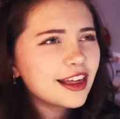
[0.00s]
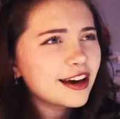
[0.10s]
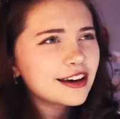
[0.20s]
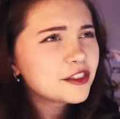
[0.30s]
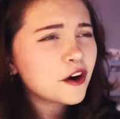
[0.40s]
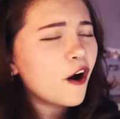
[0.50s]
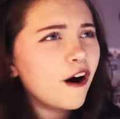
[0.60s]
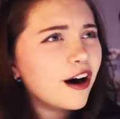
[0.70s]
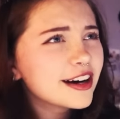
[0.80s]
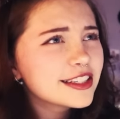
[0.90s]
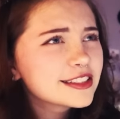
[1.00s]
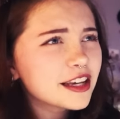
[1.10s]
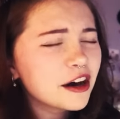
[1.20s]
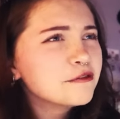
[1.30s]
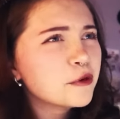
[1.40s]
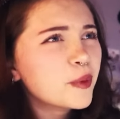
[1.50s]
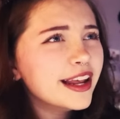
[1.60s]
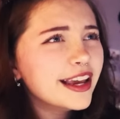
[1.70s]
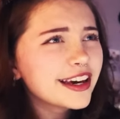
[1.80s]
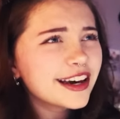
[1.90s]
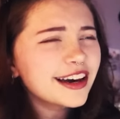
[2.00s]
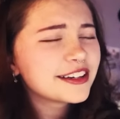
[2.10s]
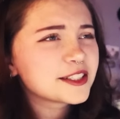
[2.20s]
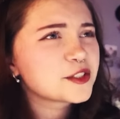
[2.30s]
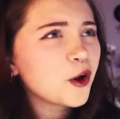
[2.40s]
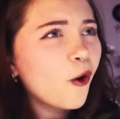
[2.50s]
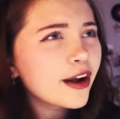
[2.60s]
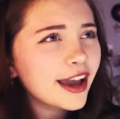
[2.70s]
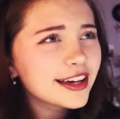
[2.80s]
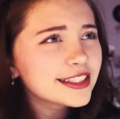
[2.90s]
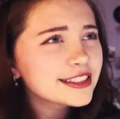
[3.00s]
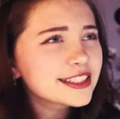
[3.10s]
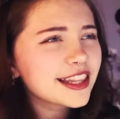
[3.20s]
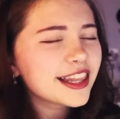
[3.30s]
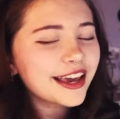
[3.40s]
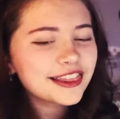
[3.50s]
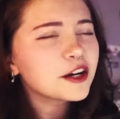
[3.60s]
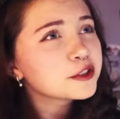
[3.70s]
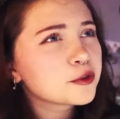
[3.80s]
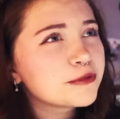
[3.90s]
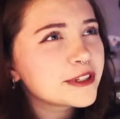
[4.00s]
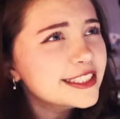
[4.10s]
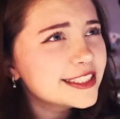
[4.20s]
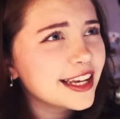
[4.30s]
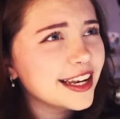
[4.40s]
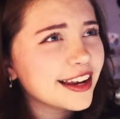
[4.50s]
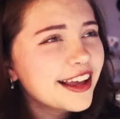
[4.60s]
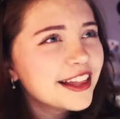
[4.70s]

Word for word: the odds of winning an assault case? Like, there's a reason.